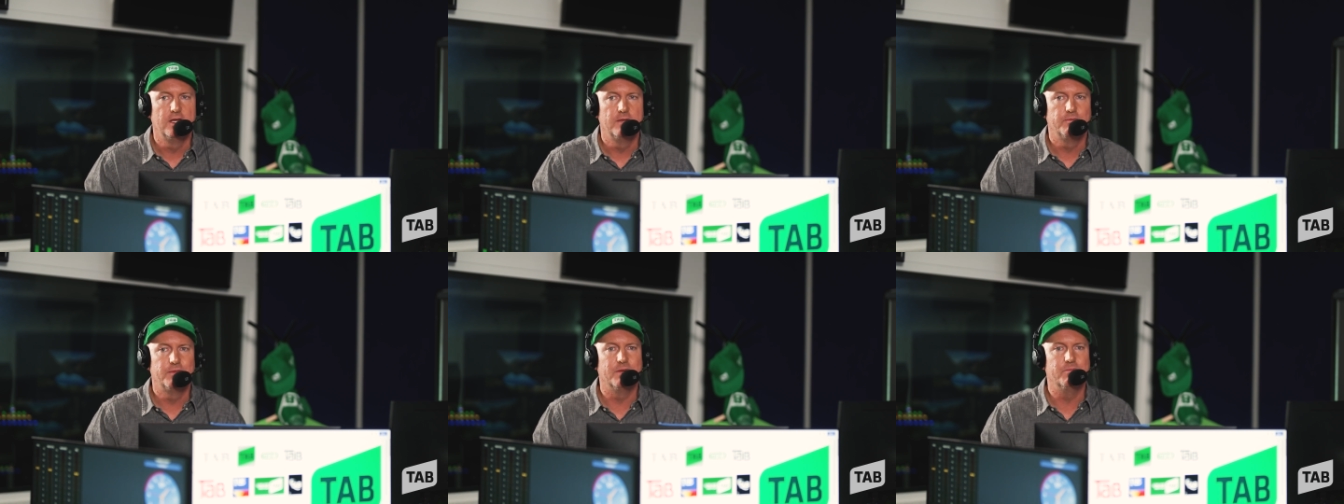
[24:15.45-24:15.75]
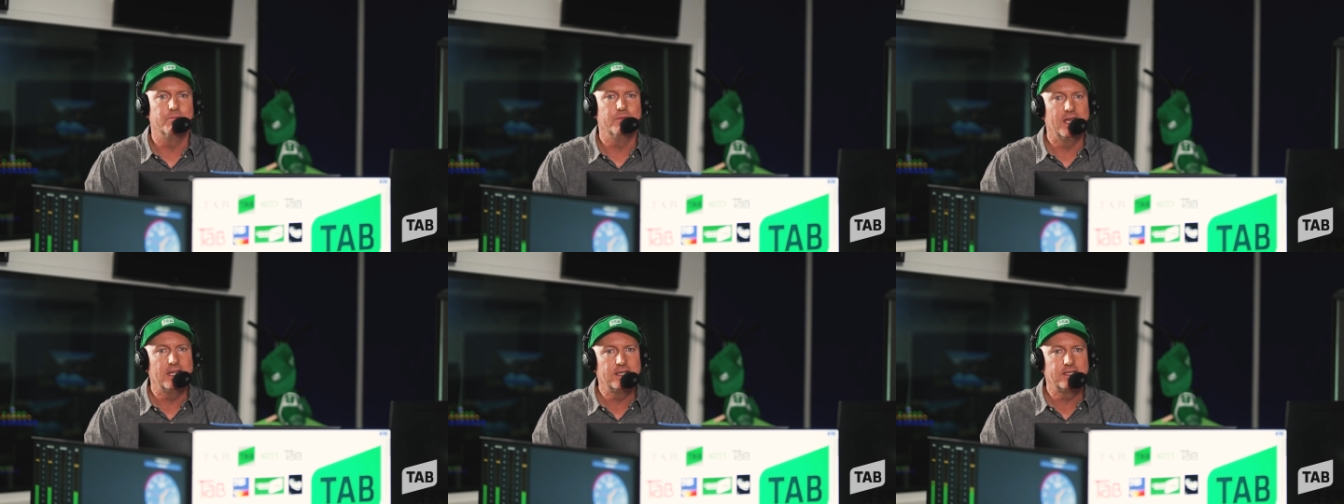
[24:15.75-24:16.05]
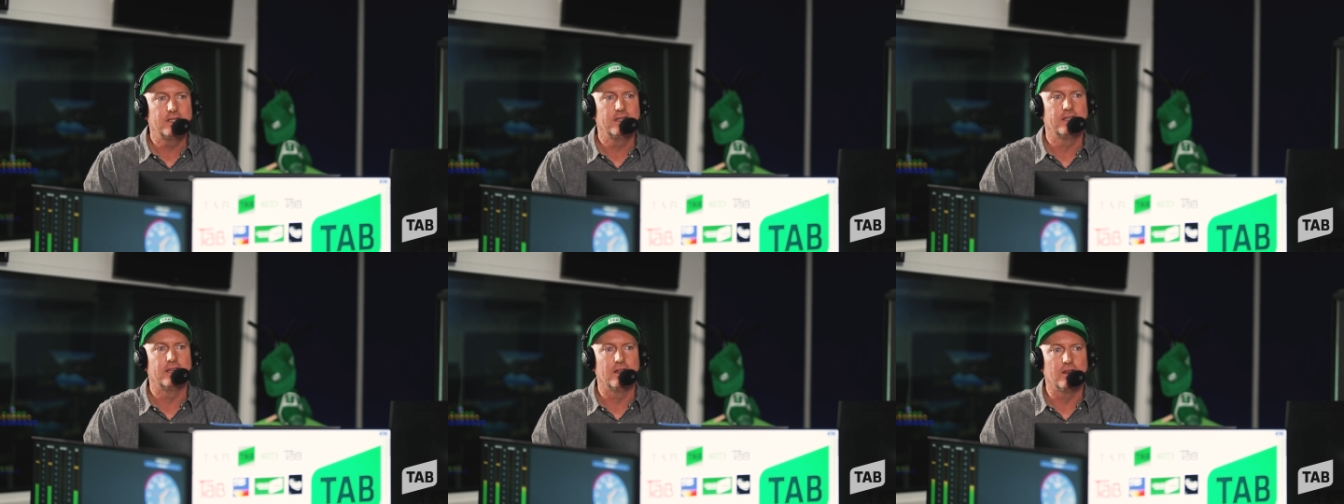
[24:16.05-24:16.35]
But
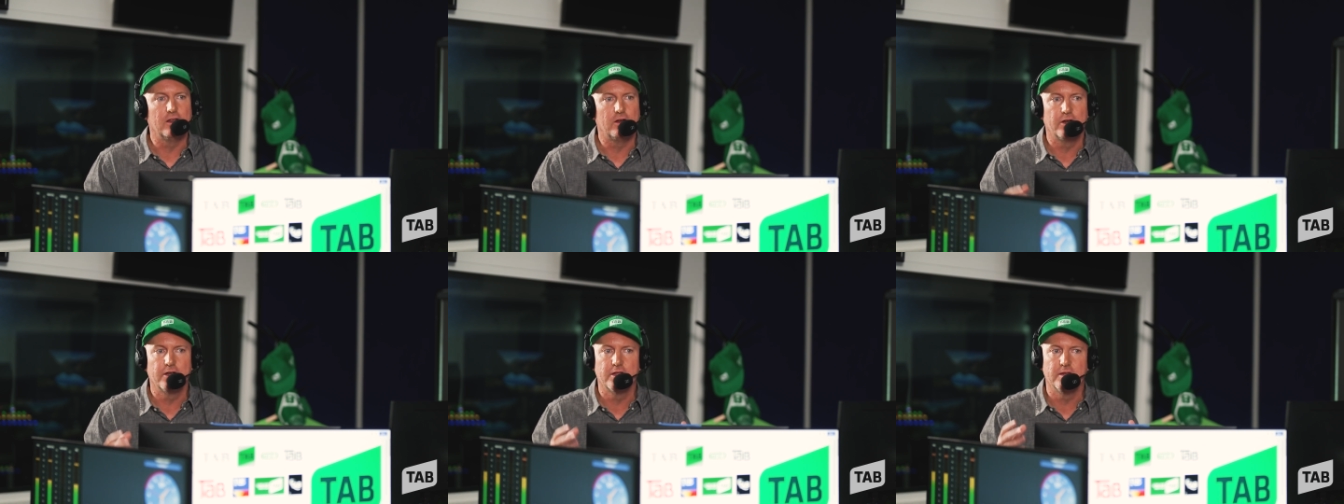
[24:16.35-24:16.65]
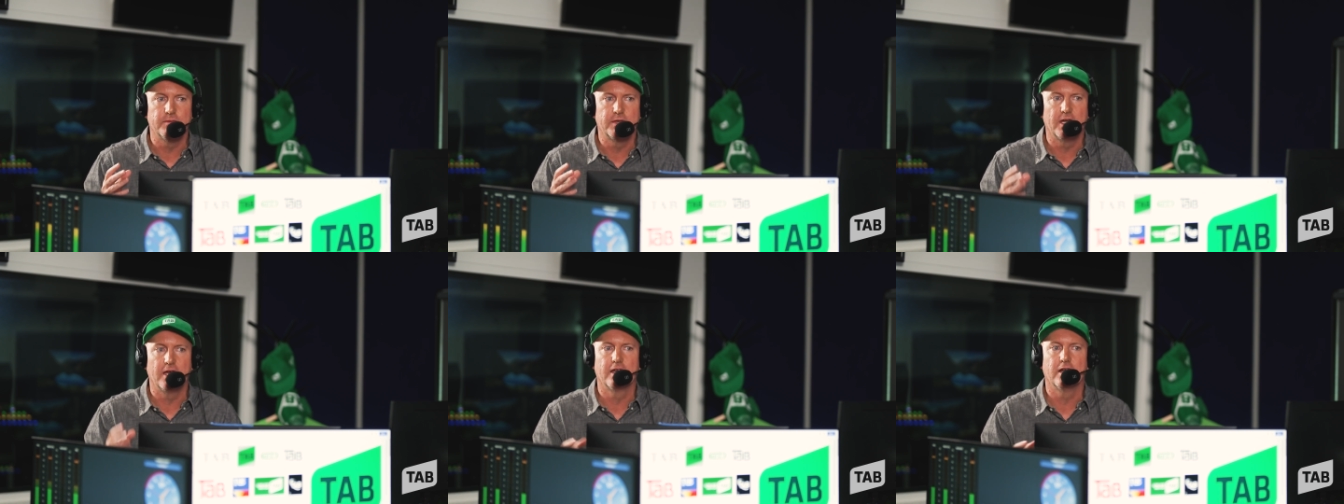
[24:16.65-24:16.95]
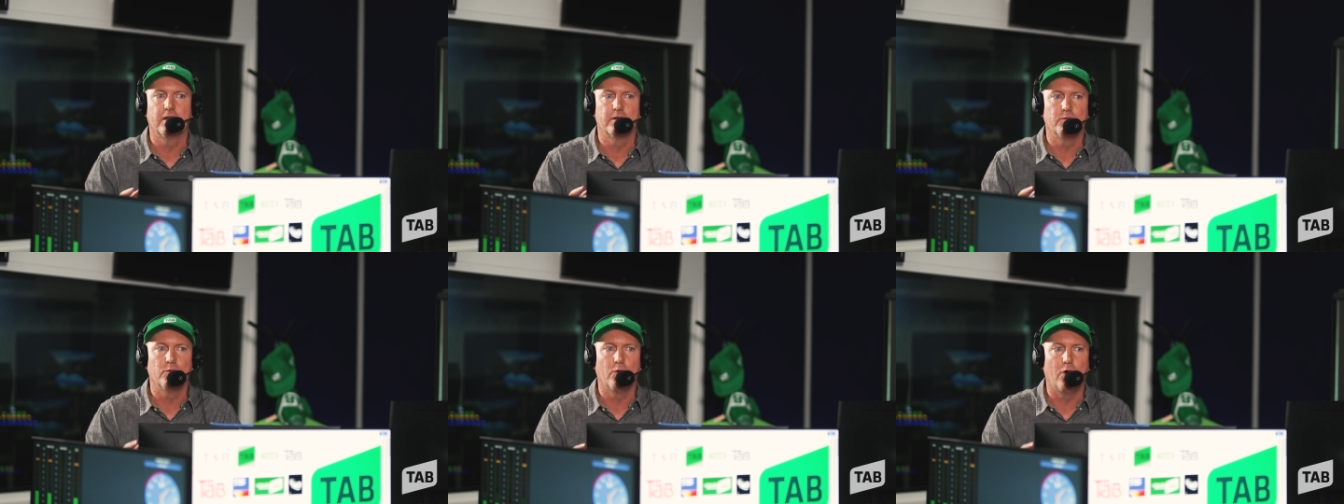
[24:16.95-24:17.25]
mentally, a lot of them take
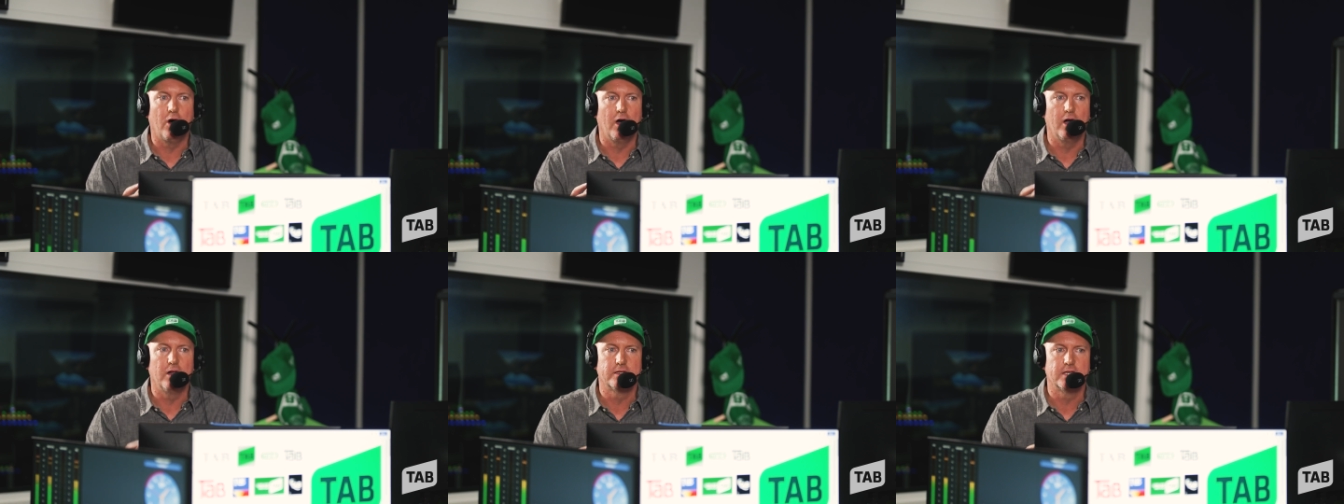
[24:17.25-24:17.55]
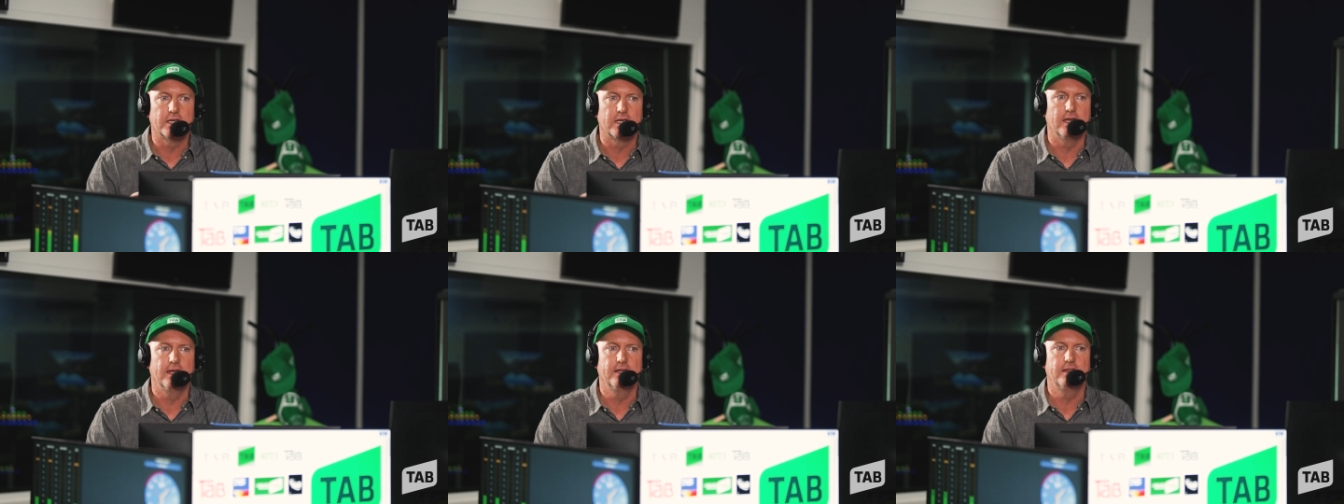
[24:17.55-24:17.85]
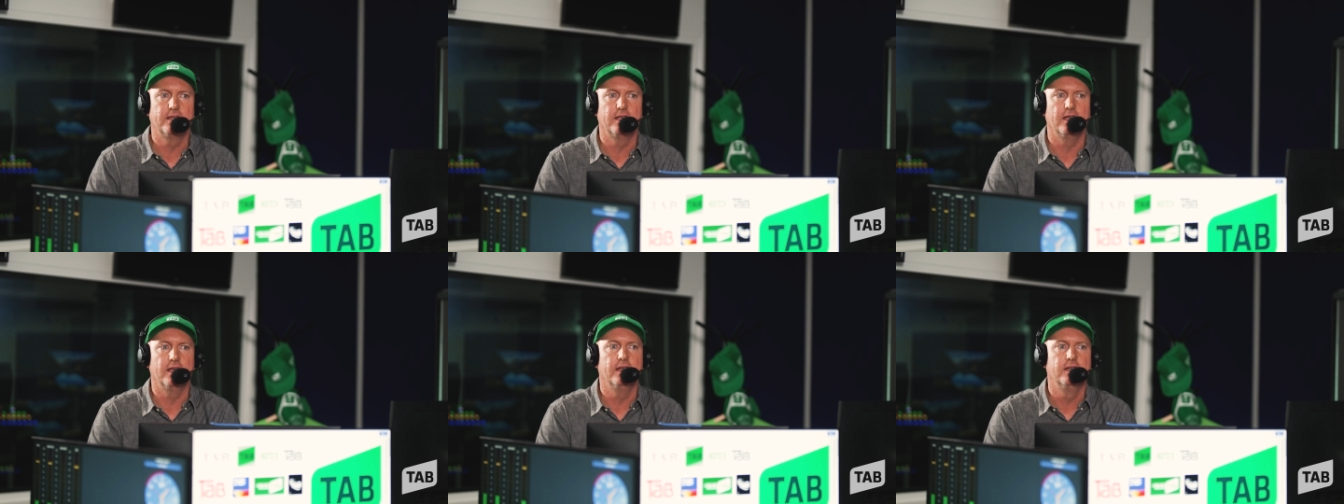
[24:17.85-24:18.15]
a while to get there.